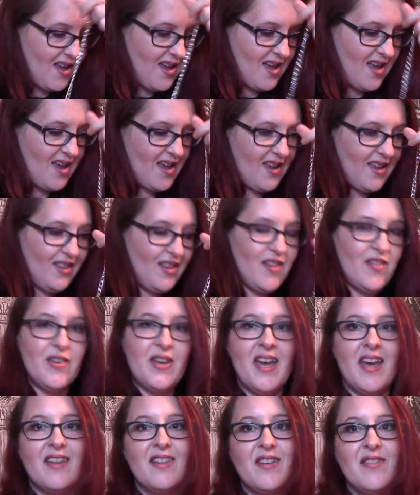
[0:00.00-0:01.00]
I
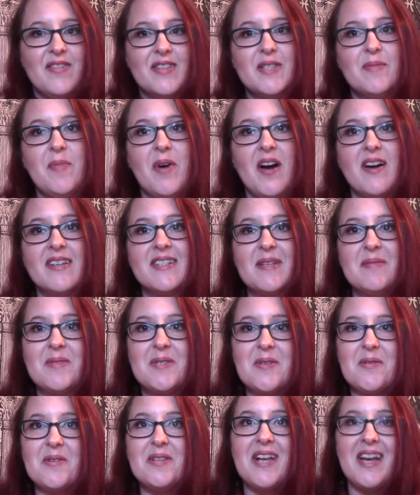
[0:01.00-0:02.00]
love this box. I'm so
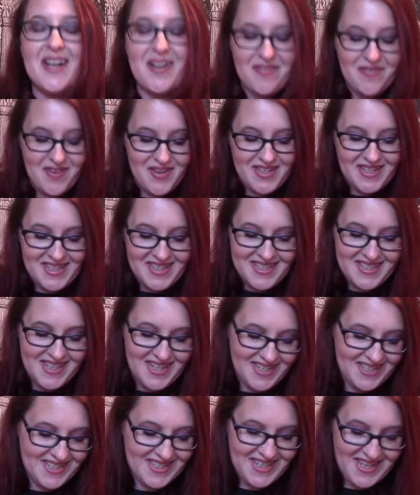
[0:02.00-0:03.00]
glad I finally
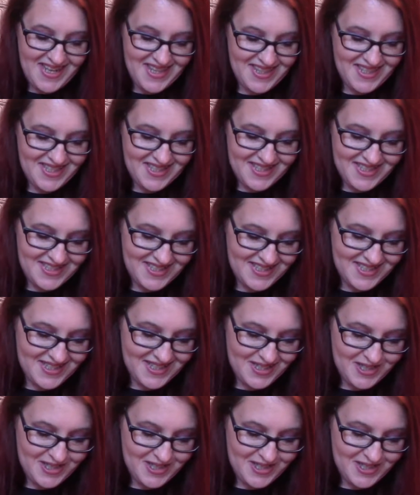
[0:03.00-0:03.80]
decided to get this.